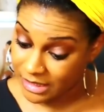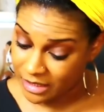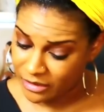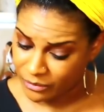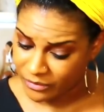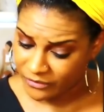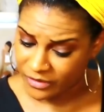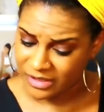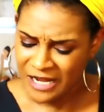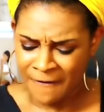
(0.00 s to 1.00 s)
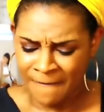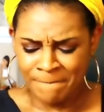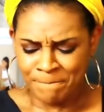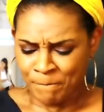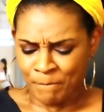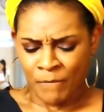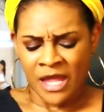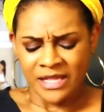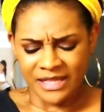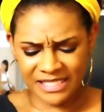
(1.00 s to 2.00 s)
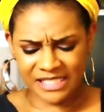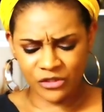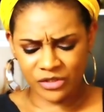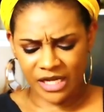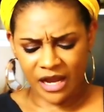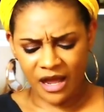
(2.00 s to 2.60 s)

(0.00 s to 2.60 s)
in the reverse. This is interesting.